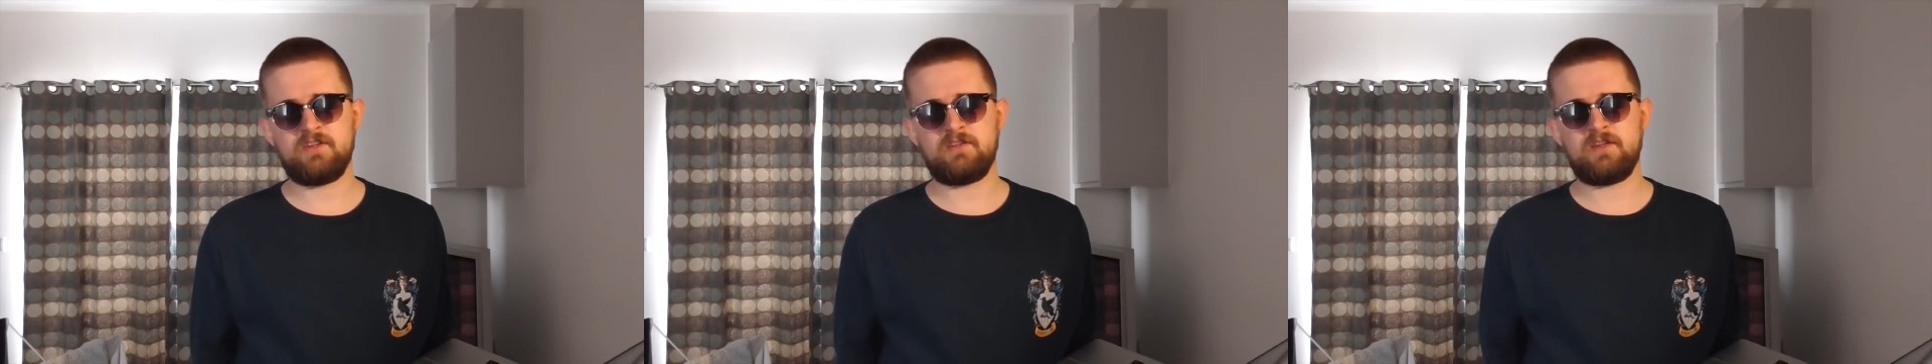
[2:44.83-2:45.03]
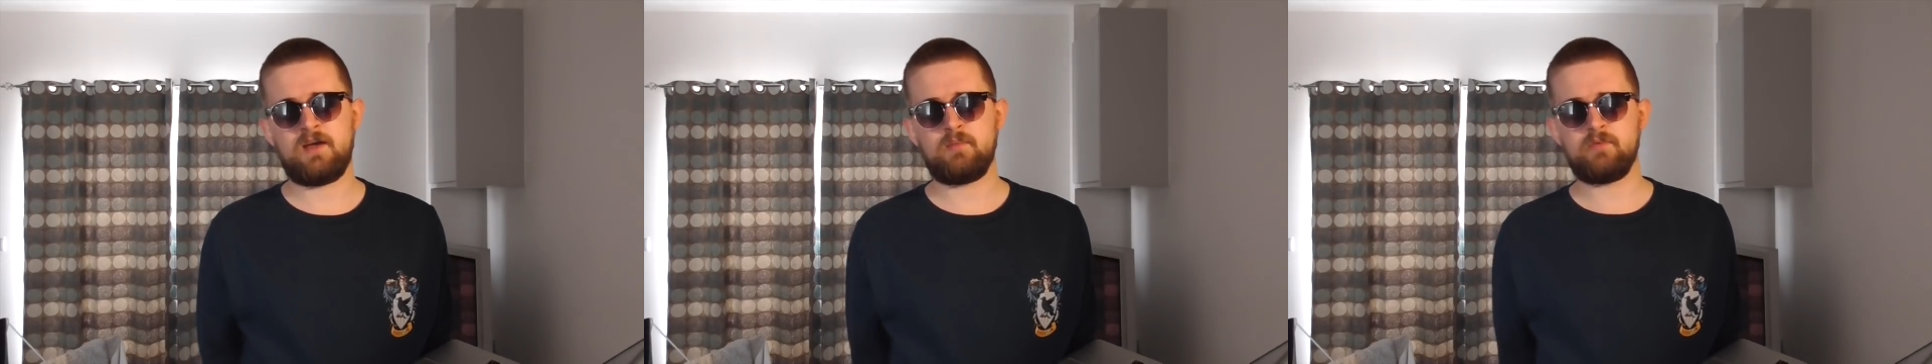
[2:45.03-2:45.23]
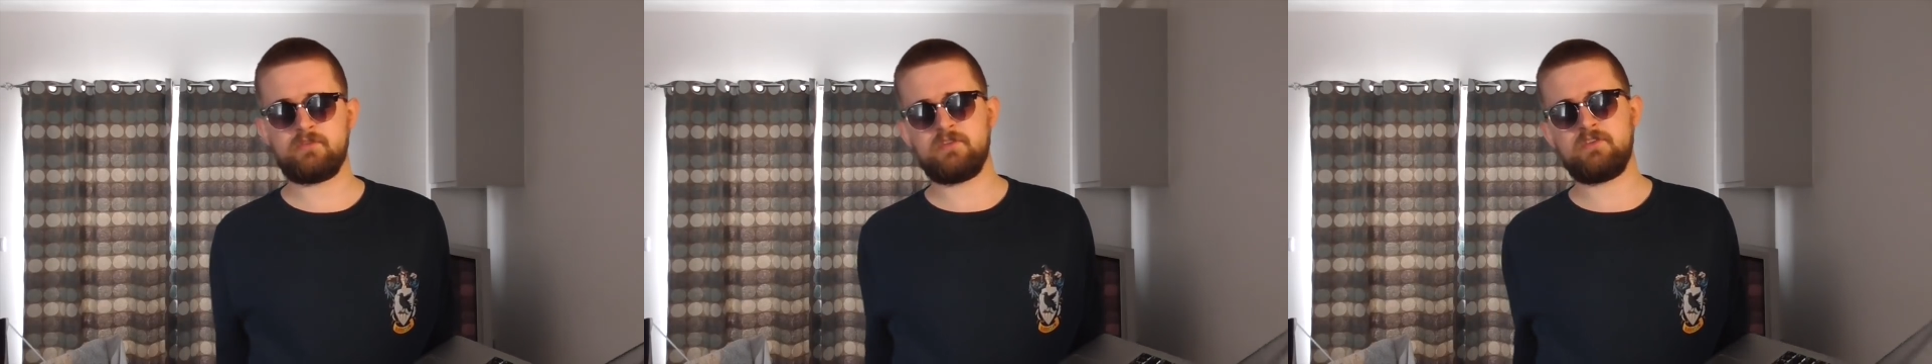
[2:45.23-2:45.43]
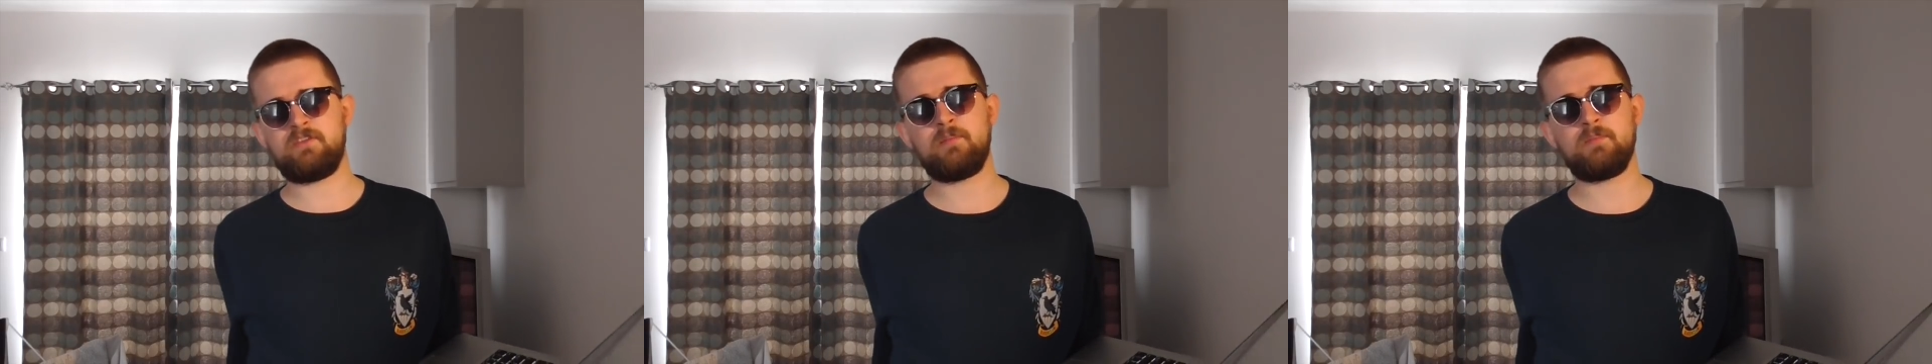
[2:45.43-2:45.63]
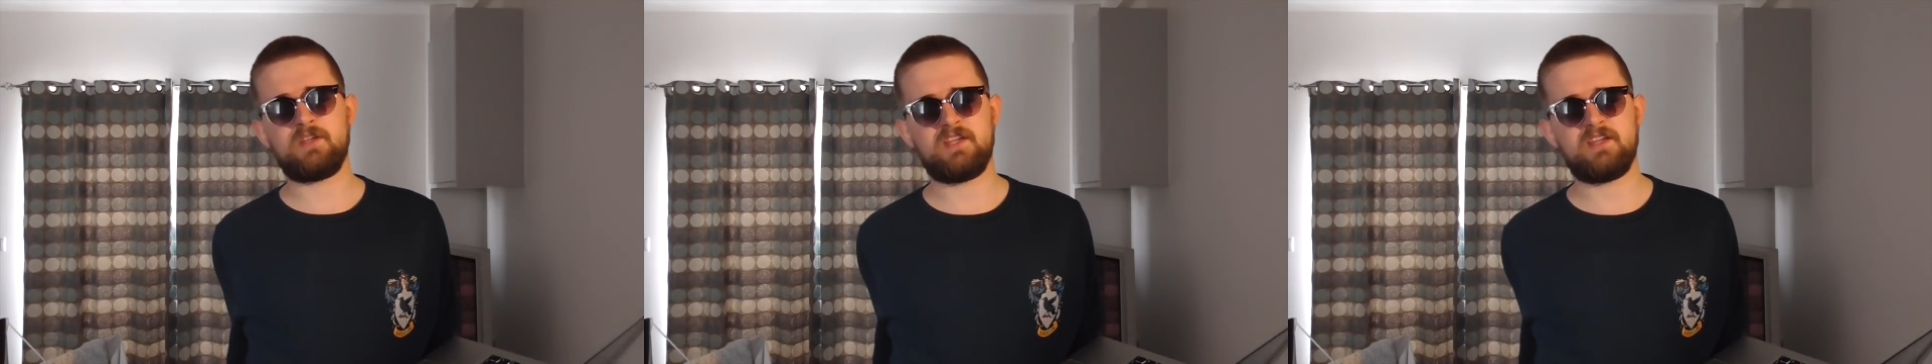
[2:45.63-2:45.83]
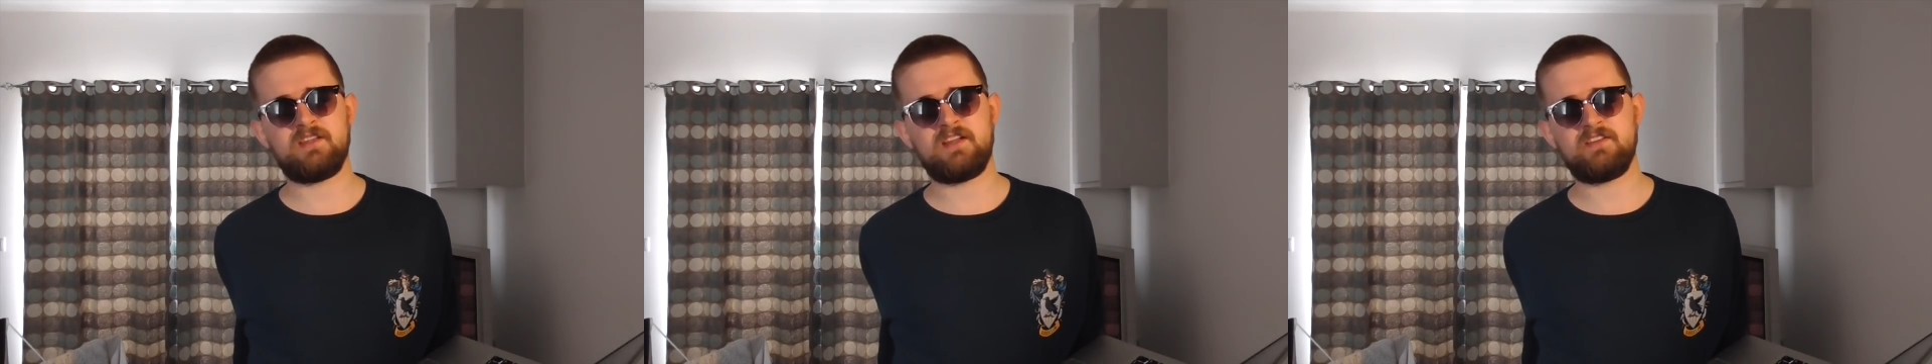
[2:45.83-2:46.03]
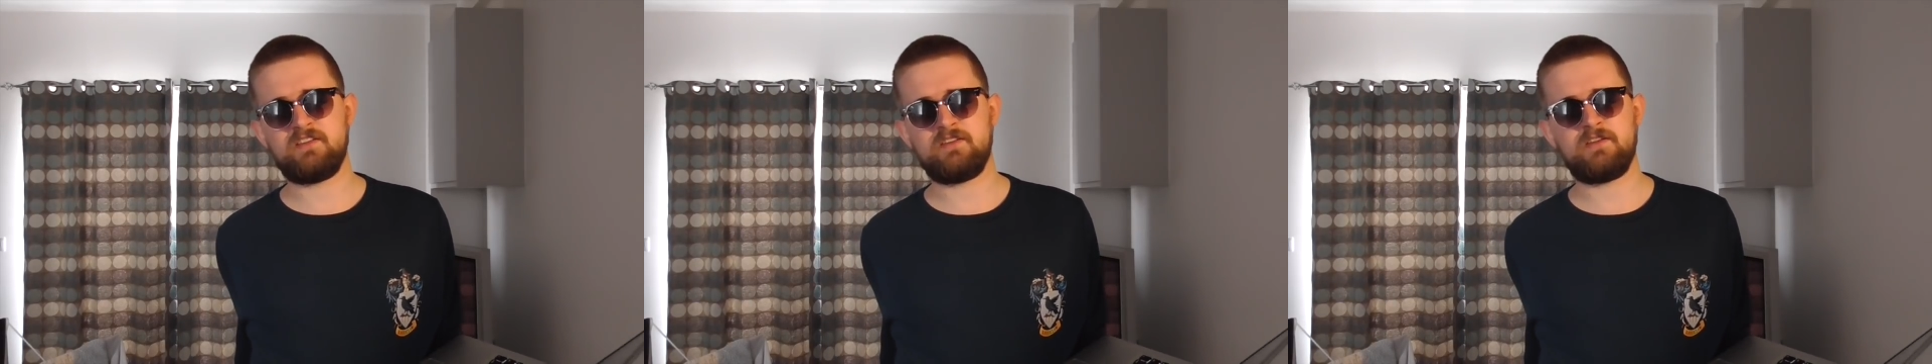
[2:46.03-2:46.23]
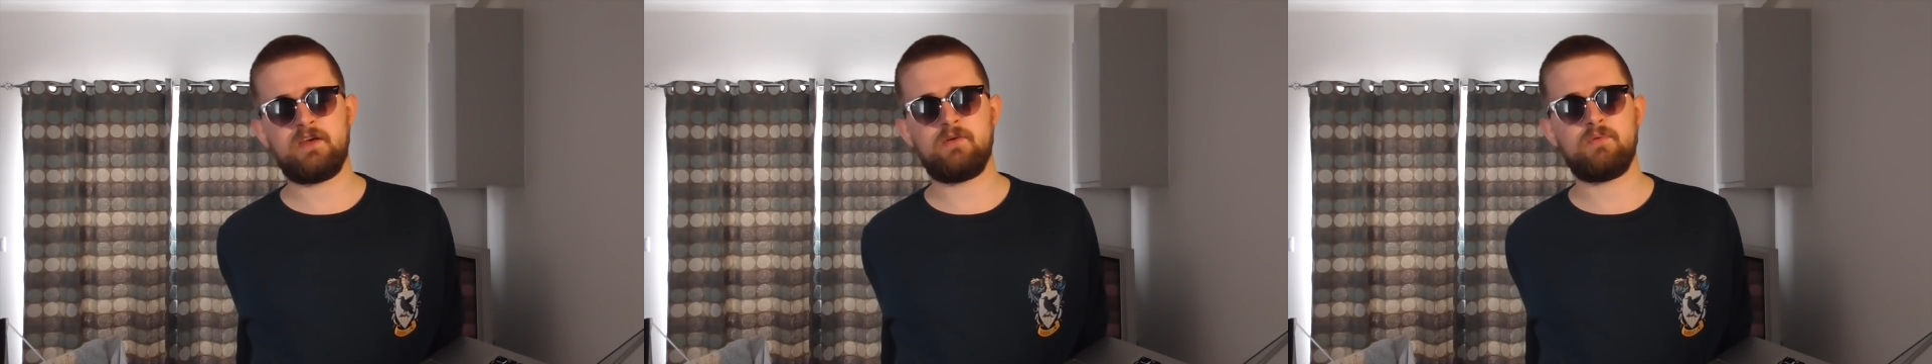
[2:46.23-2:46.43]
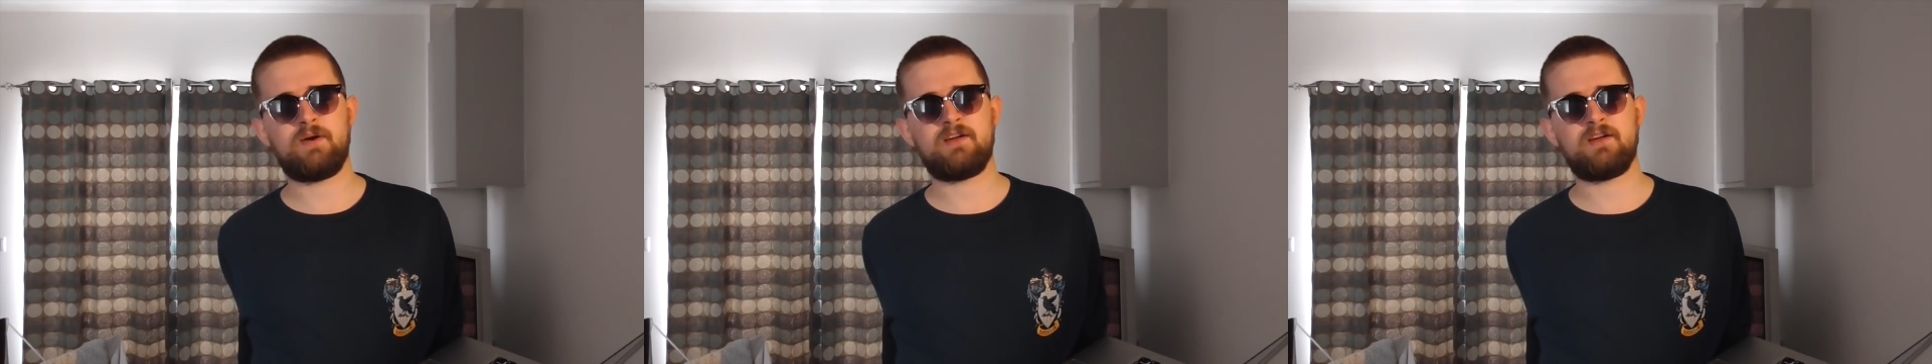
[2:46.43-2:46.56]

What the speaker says: and I was a dumb kid and I didn't know